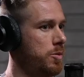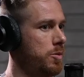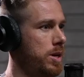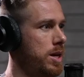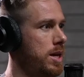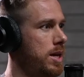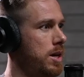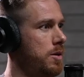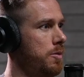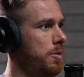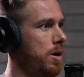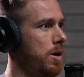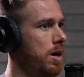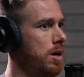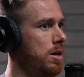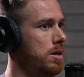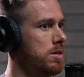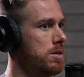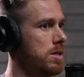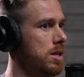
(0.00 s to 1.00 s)
week, it
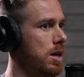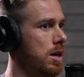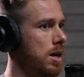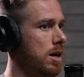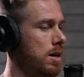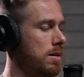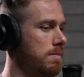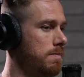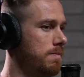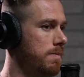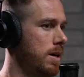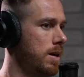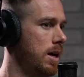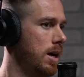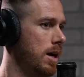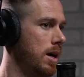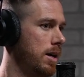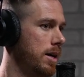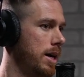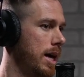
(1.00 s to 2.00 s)
was the
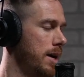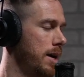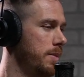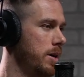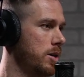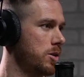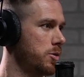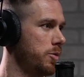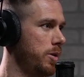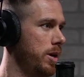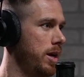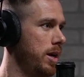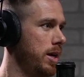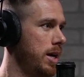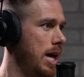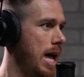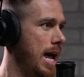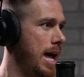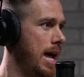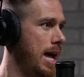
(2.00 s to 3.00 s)
kettlebell
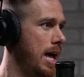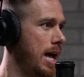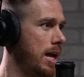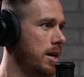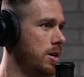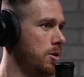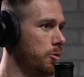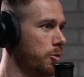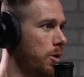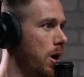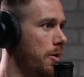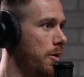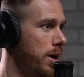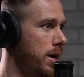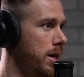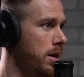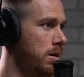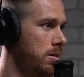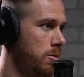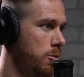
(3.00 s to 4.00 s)
swing and
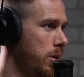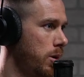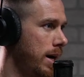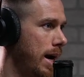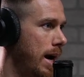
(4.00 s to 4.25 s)
rowing workout.